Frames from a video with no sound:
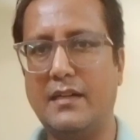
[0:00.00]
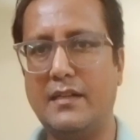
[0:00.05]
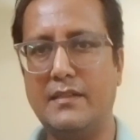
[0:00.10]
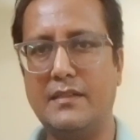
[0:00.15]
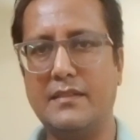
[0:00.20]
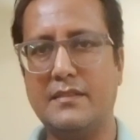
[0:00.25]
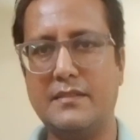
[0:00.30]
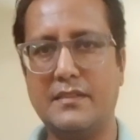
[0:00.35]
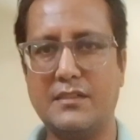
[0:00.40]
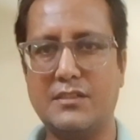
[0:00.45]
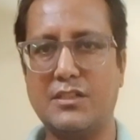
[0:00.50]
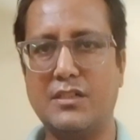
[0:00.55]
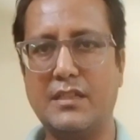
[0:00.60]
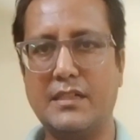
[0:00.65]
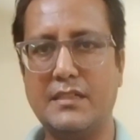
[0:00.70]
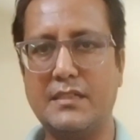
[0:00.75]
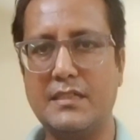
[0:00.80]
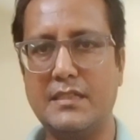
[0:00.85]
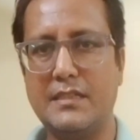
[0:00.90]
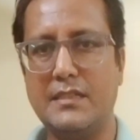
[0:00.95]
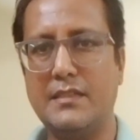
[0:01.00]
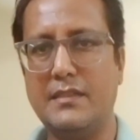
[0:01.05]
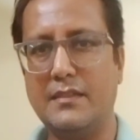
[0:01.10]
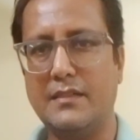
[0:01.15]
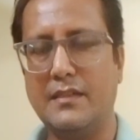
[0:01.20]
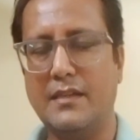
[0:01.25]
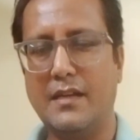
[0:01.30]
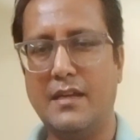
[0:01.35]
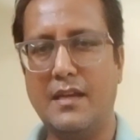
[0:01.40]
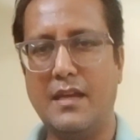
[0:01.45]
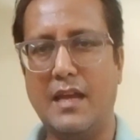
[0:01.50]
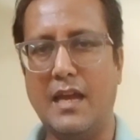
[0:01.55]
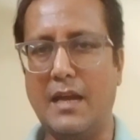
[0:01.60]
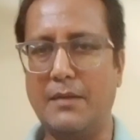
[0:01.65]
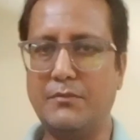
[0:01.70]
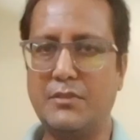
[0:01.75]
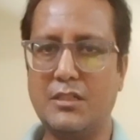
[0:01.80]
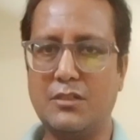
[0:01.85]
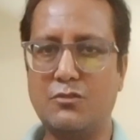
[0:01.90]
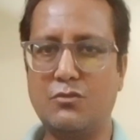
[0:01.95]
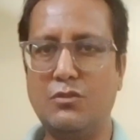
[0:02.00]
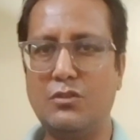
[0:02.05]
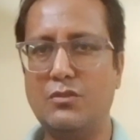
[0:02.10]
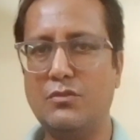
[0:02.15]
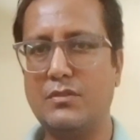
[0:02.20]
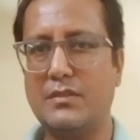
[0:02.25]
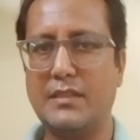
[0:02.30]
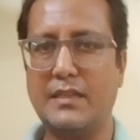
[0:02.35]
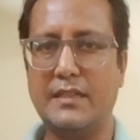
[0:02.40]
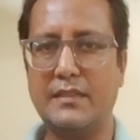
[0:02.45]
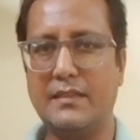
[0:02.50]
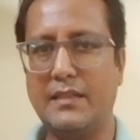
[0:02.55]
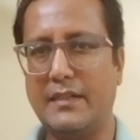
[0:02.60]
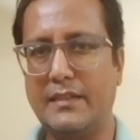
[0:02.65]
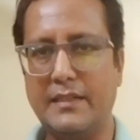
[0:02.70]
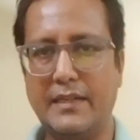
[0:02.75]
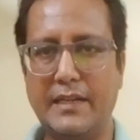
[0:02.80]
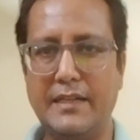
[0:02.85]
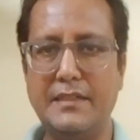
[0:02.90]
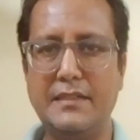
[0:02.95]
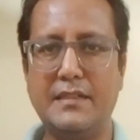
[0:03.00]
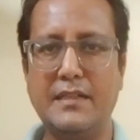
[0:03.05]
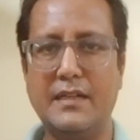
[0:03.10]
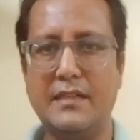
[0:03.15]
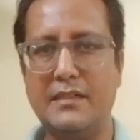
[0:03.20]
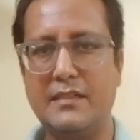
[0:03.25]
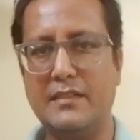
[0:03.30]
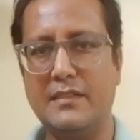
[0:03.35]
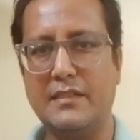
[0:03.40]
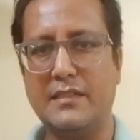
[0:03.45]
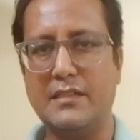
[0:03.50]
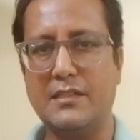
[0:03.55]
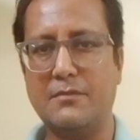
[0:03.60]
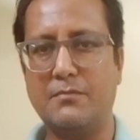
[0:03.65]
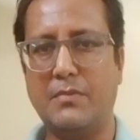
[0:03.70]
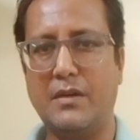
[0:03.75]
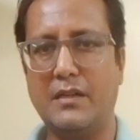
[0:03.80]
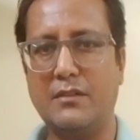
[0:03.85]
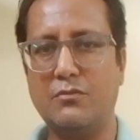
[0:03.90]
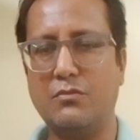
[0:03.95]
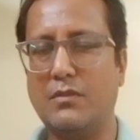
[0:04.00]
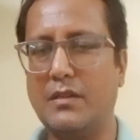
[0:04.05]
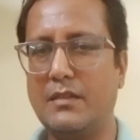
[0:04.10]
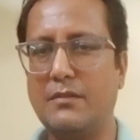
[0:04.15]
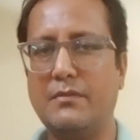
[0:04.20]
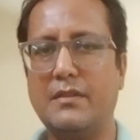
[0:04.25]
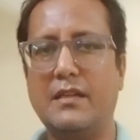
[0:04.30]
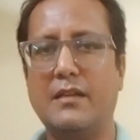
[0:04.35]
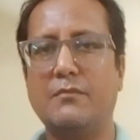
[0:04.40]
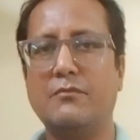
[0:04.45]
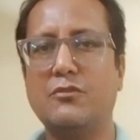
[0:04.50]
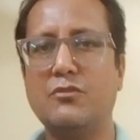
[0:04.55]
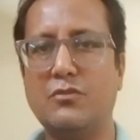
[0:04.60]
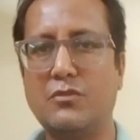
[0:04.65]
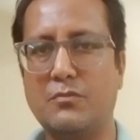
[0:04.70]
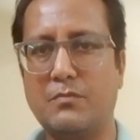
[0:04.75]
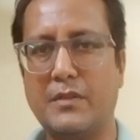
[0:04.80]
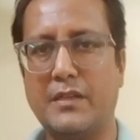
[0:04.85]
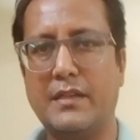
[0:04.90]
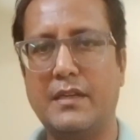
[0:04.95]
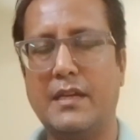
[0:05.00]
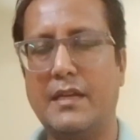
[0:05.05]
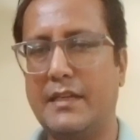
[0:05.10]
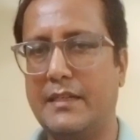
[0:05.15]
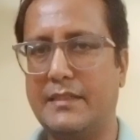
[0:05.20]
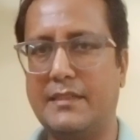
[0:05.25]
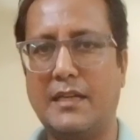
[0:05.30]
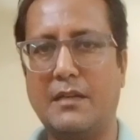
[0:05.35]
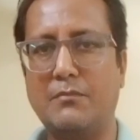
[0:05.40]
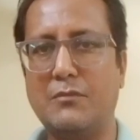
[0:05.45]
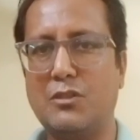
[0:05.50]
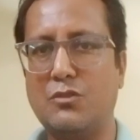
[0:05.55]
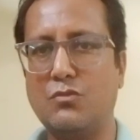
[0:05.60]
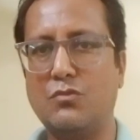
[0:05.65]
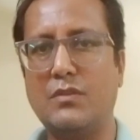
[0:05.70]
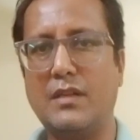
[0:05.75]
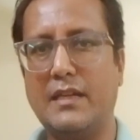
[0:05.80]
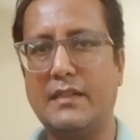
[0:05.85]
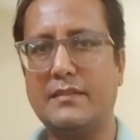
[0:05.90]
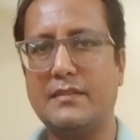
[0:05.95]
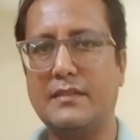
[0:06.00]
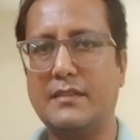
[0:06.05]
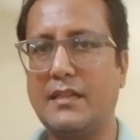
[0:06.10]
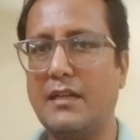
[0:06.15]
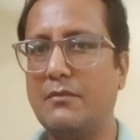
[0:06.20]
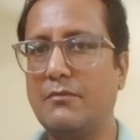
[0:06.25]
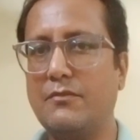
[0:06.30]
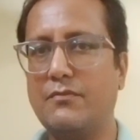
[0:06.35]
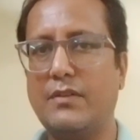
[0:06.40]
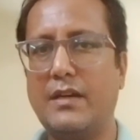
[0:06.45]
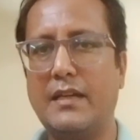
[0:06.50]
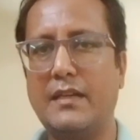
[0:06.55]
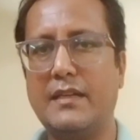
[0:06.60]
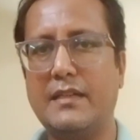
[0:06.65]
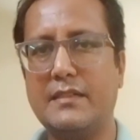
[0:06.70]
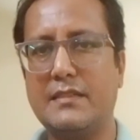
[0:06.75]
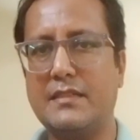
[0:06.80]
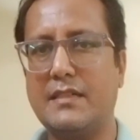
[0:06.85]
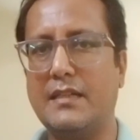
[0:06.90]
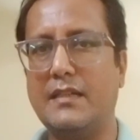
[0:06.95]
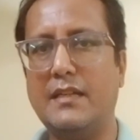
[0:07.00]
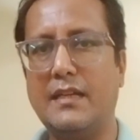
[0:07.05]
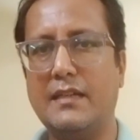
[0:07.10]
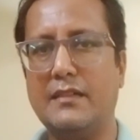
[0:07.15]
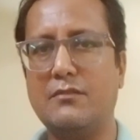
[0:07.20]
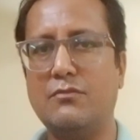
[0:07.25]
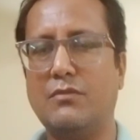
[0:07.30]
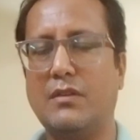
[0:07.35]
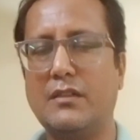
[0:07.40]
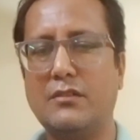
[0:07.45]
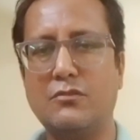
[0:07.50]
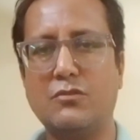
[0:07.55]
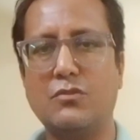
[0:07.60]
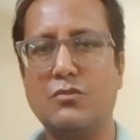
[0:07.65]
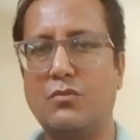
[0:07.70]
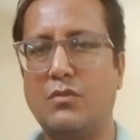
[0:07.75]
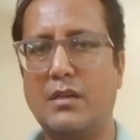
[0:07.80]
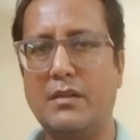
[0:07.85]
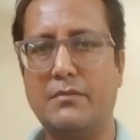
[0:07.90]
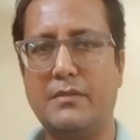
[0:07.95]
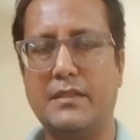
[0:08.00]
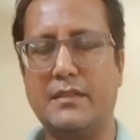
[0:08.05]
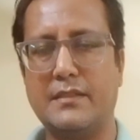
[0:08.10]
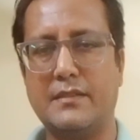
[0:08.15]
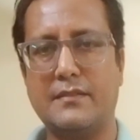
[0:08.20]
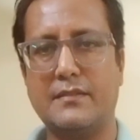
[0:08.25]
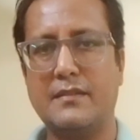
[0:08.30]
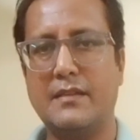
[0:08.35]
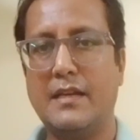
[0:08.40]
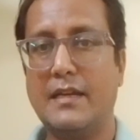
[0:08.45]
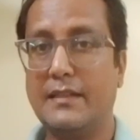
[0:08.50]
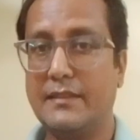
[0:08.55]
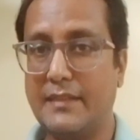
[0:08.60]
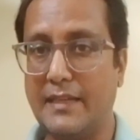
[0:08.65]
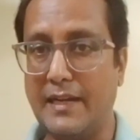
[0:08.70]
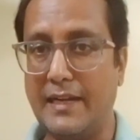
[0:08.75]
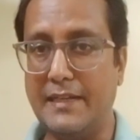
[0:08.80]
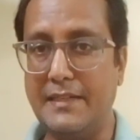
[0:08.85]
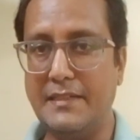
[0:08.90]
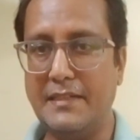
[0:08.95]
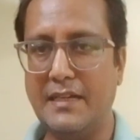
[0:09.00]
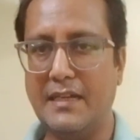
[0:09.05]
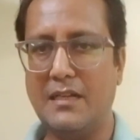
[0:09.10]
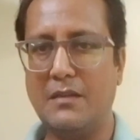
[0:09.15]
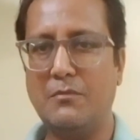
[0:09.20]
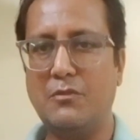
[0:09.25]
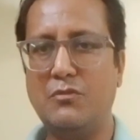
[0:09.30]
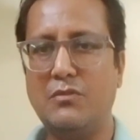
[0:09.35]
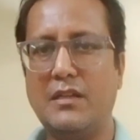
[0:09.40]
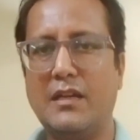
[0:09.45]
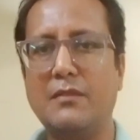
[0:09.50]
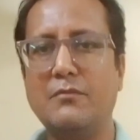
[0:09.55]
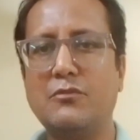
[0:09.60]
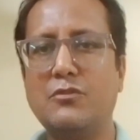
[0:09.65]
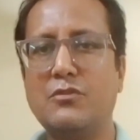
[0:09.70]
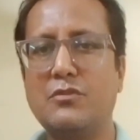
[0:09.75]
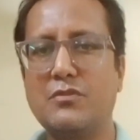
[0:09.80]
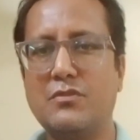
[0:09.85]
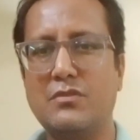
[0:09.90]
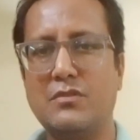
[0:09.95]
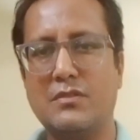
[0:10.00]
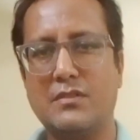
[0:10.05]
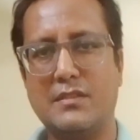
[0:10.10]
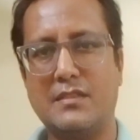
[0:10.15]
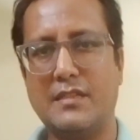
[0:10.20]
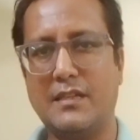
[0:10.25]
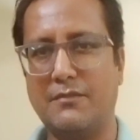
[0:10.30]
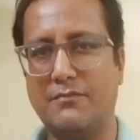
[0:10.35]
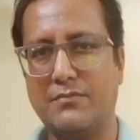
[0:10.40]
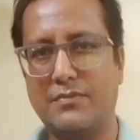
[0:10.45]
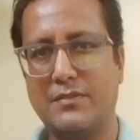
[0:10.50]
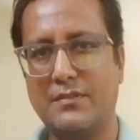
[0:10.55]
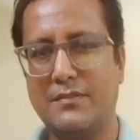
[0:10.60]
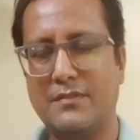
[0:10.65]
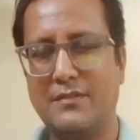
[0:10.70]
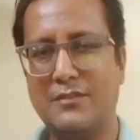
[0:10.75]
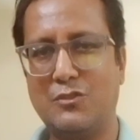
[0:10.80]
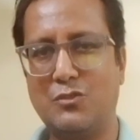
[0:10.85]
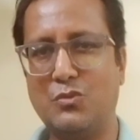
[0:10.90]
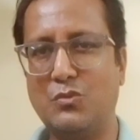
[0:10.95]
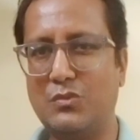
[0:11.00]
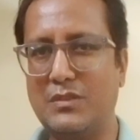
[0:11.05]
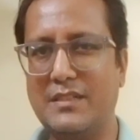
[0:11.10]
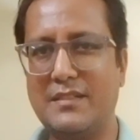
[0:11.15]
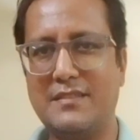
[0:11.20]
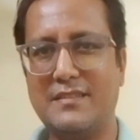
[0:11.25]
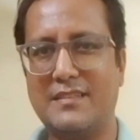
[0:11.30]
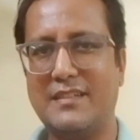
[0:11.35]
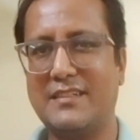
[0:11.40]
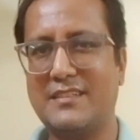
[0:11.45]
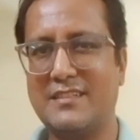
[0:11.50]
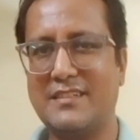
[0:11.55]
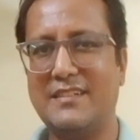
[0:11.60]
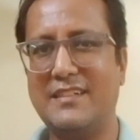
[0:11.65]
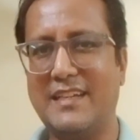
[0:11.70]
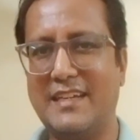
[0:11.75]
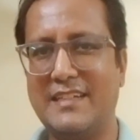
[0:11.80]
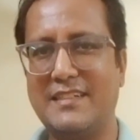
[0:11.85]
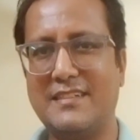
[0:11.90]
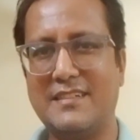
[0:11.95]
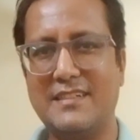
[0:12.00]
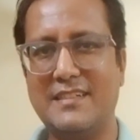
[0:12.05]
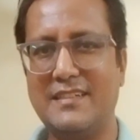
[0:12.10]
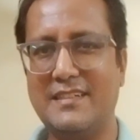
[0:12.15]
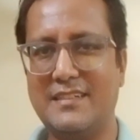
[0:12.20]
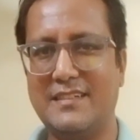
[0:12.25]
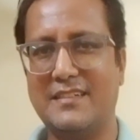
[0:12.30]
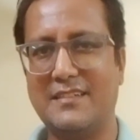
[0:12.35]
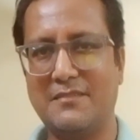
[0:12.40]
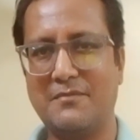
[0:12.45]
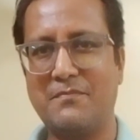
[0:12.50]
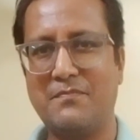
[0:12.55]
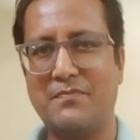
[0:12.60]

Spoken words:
under section 80E, I'm just going to say that entire interest part, whatever I'm going to pay, it can be 2 lakhs, it can be 5 lakhs, 10 lakhs, 1 crore, whatever it is, the entire amount I'm going to save through this section 80E.